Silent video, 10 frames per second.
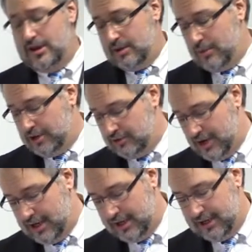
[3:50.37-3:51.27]
In my
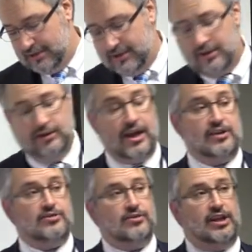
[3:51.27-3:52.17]
training at the
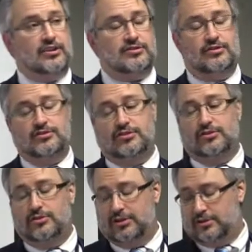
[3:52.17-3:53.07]
National Cancer
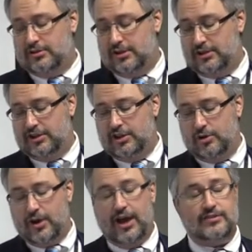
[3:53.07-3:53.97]
Institute in the
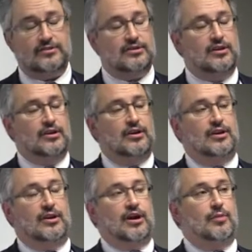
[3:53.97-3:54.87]
U.S.,
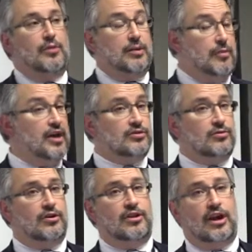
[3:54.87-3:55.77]
my
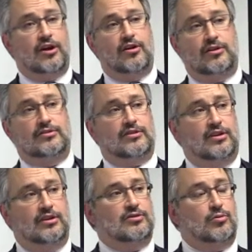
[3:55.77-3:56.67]
mentor there is
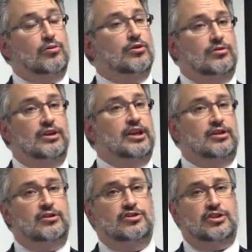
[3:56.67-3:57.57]
a world
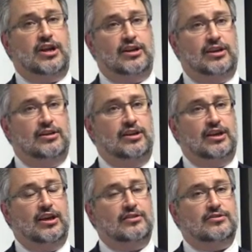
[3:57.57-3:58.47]
leader in genetic kidney
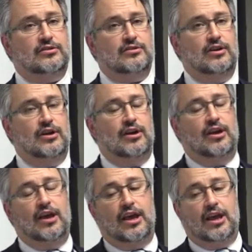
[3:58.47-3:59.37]
cancer,
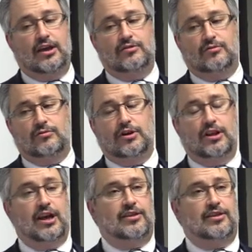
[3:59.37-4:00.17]
and really I